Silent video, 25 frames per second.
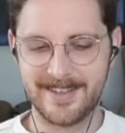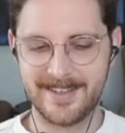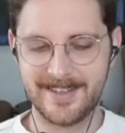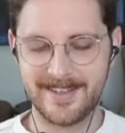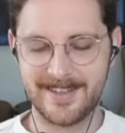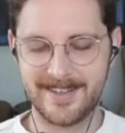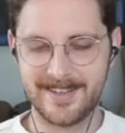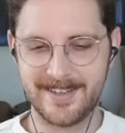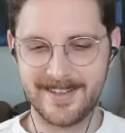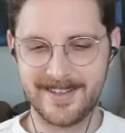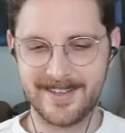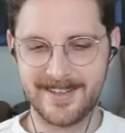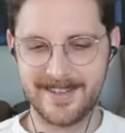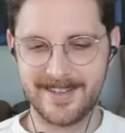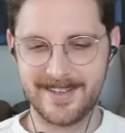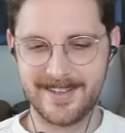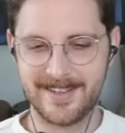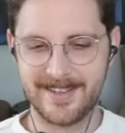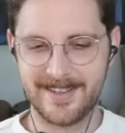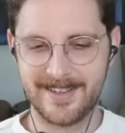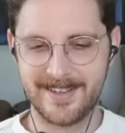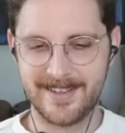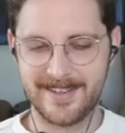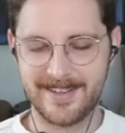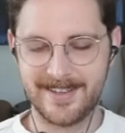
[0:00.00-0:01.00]

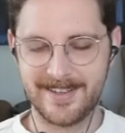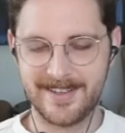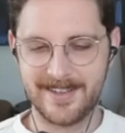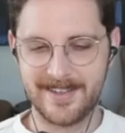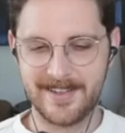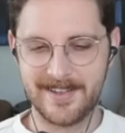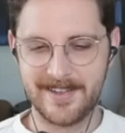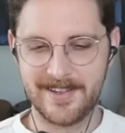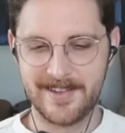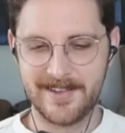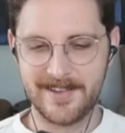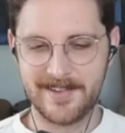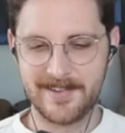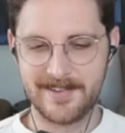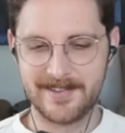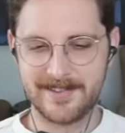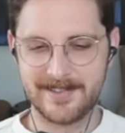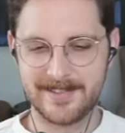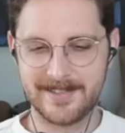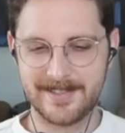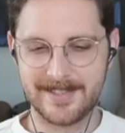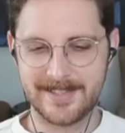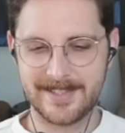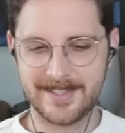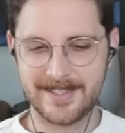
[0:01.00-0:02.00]

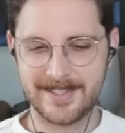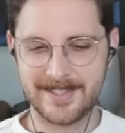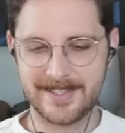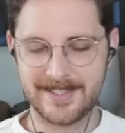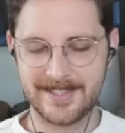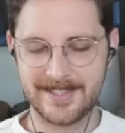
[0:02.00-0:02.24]
(not speaking)